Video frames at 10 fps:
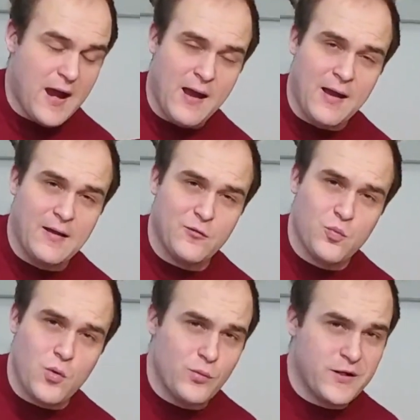And
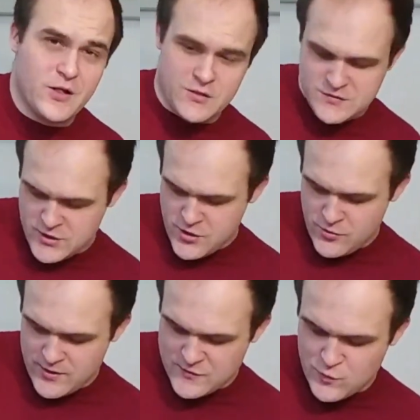what we're going to
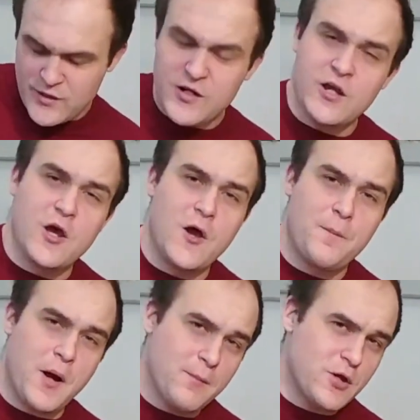do is we're going to palm